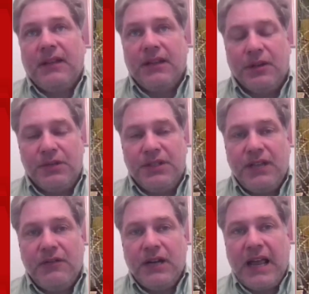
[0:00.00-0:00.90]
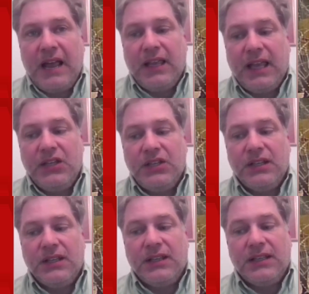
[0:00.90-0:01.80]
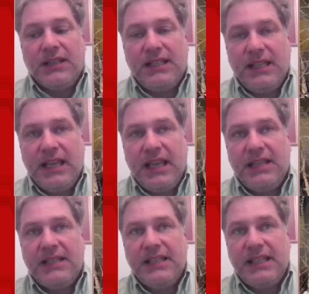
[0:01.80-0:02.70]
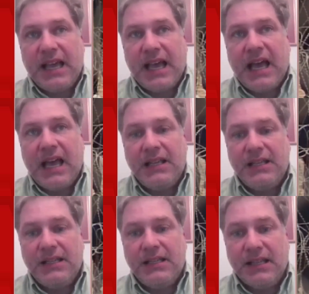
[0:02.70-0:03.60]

there was never an allegation that the CACI